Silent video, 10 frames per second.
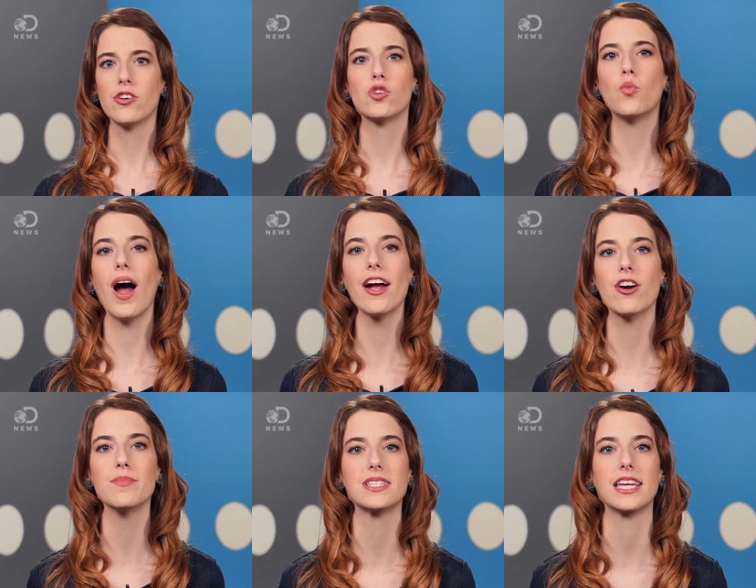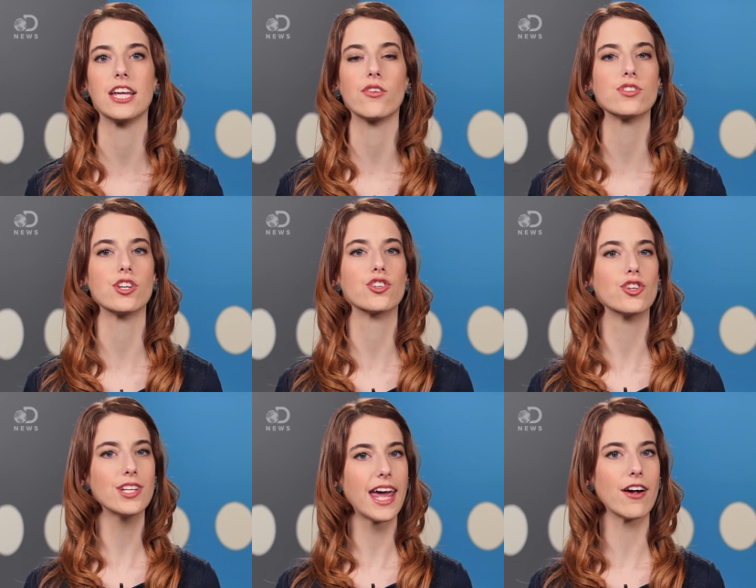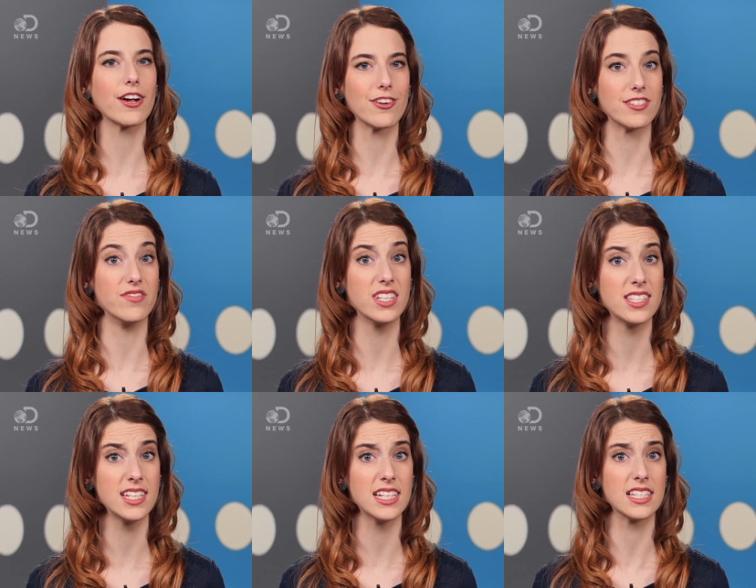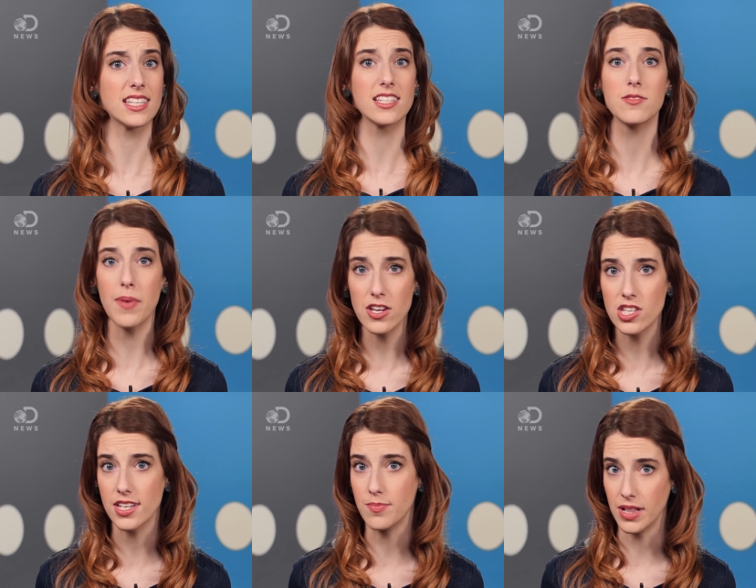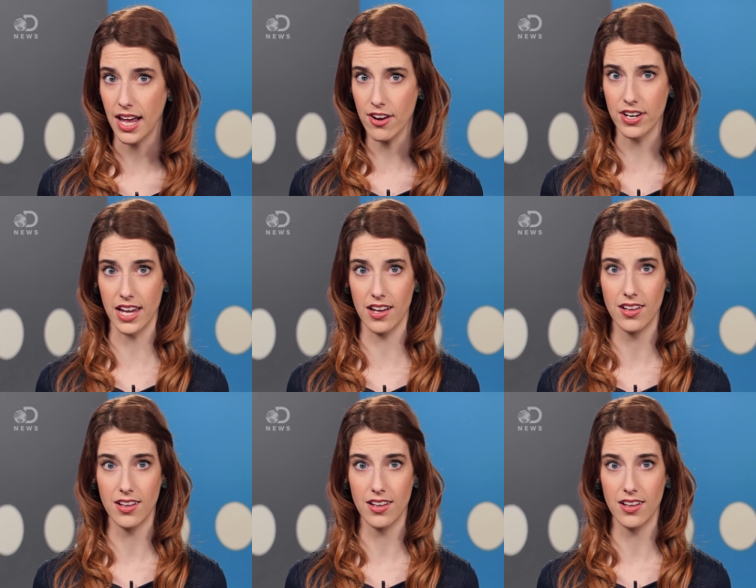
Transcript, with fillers: So why are mosquitoes such good carriers of disease, especially malaria?